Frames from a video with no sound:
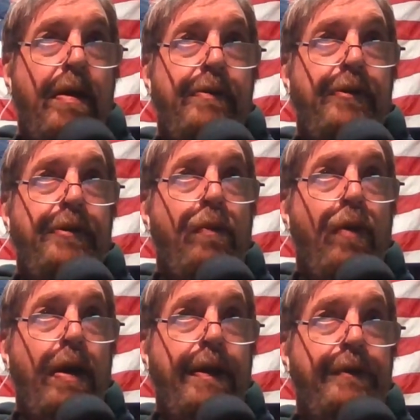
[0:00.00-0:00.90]
to see
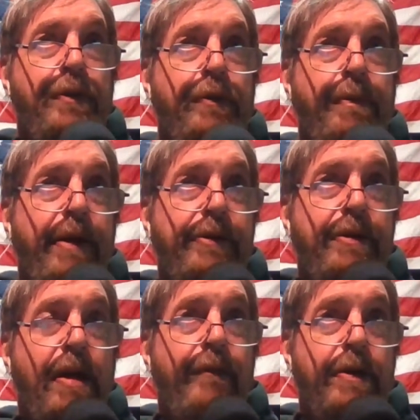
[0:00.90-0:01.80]
what gives you the best
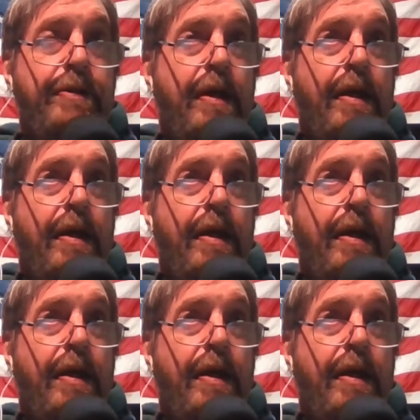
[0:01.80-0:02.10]
coverage.